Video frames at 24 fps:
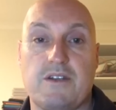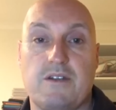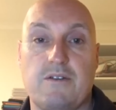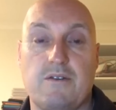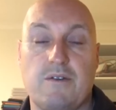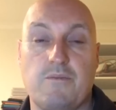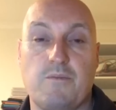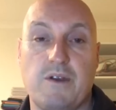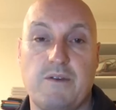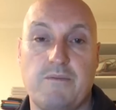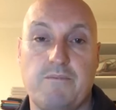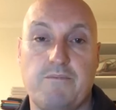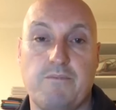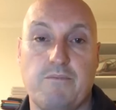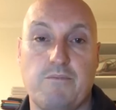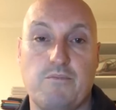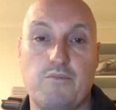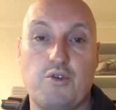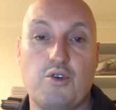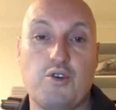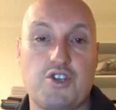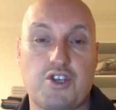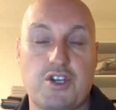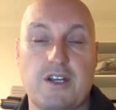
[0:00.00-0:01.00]
And, and we
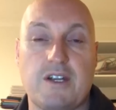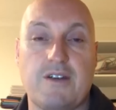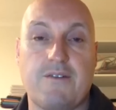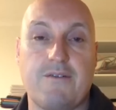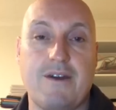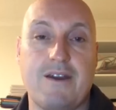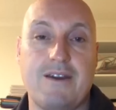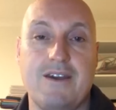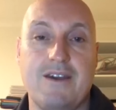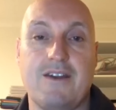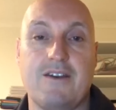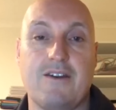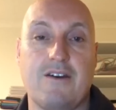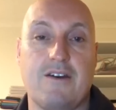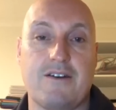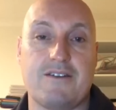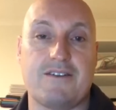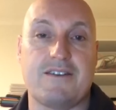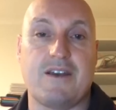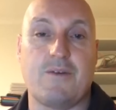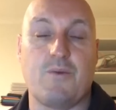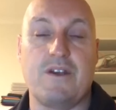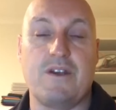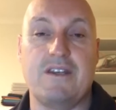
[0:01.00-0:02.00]
mutually
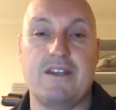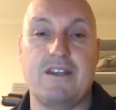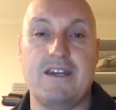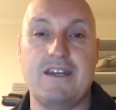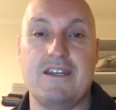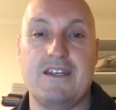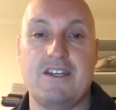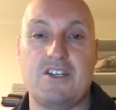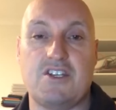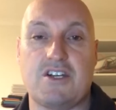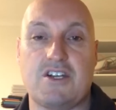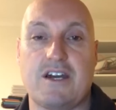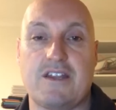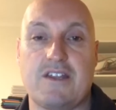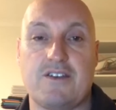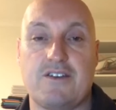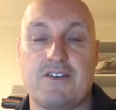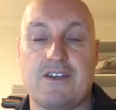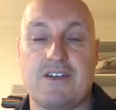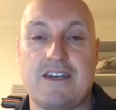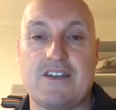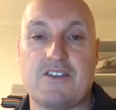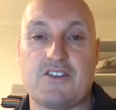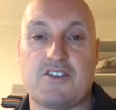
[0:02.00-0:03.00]
recognise that we need each other
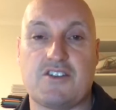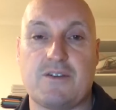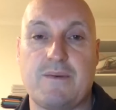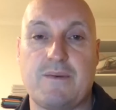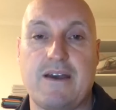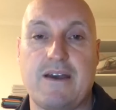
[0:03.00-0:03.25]
to get some